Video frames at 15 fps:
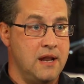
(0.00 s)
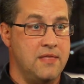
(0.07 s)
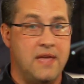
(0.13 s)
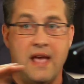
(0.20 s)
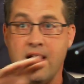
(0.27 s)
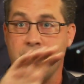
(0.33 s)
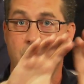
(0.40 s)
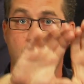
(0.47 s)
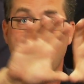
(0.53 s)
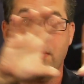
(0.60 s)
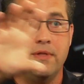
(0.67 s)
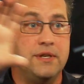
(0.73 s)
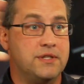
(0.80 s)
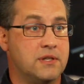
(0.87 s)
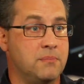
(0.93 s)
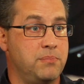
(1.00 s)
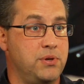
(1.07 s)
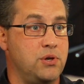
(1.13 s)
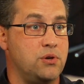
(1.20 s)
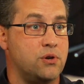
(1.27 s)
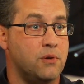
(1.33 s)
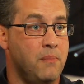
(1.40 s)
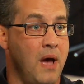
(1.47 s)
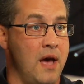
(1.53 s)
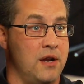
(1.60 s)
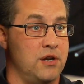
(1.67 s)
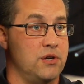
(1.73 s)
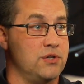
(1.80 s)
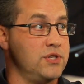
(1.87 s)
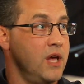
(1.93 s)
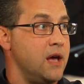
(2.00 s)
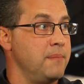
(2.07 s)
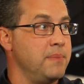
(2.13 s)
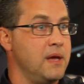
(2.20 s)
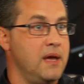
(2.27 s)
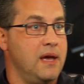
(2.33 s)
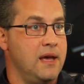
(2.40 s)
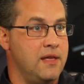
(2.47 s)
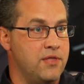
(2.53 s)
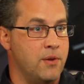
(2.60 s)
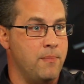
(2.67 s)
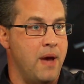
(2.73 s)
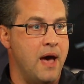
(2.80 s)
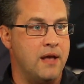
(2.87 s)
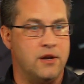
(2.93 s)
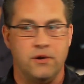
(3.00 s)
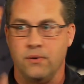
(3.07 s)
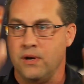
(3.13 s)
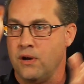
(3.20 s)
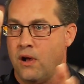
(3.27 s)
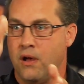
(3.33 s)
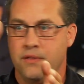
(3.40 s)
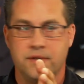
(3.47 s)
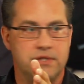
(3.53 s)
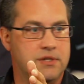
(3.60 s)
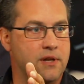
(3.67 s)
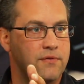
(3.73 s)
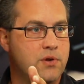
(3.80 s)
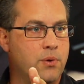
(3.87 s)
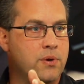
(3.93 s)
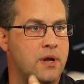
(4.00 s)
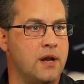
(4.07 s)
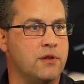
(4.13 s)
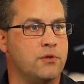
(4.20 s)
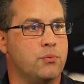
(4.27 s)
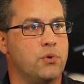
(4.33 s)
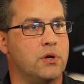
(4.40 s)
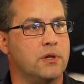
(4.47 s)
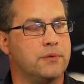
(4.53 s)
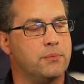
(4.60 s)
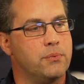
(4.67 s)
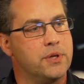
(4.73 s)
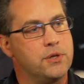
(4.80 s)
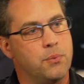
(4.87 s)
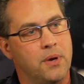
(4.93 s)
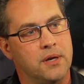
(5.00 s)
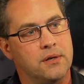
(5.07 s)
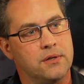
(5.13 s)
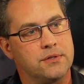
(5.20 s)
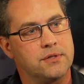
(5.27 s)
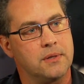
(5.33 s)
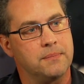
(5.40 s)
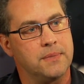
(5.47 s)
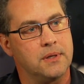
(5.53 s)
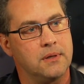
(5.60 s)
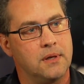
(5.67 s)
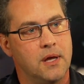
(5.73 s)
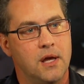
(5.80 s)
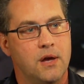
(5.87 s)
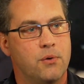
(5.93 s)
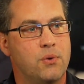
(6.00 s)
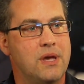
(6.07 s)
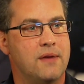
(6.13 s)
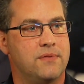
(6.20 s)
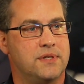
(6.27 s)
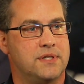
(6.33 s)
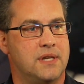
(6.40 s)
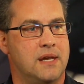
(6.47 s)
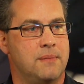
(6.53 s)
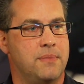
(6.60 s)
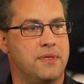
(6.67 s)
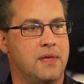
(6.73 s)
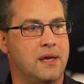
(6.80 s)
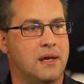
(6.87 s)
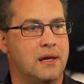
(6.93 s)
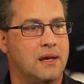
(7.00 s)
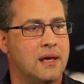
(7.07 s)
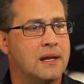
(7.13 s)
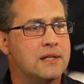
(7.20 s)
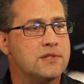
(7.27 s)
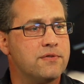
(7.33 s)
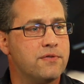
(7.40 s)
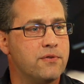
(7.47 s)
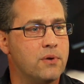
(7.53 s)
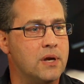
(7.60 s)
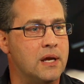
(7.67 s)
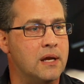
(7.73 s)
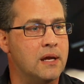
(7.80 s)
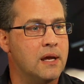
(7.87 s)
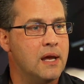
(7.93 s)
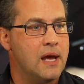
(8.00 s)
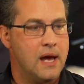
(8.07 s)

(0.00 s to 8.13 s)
Yeah. And they have all these computer monitors up, and they're monitoring all this stuff going on in the world. Well, you want to know something? We have the same thing, and it's free.